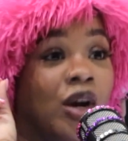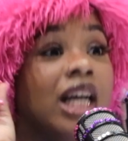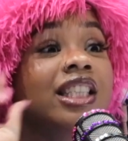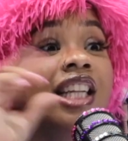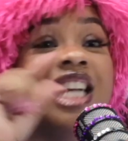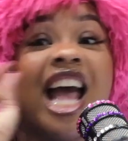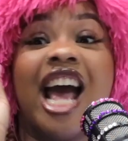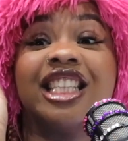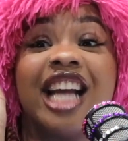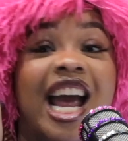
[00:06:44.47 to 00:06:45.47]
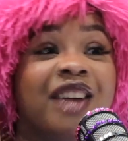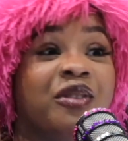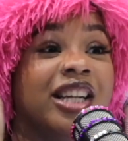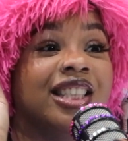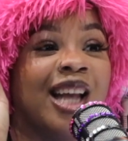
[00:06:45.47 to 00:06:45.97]
Seleena has
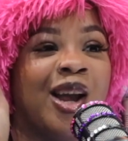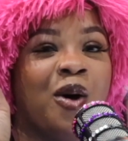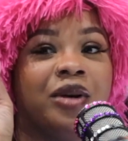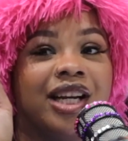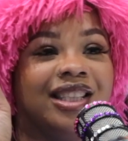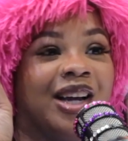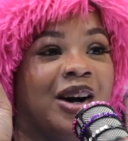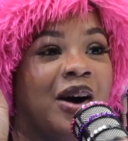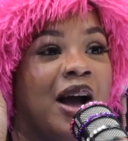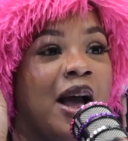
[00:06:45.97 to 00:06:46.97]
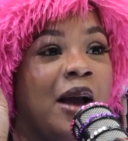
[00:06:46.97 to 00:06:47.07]
every single detail. What's the last four?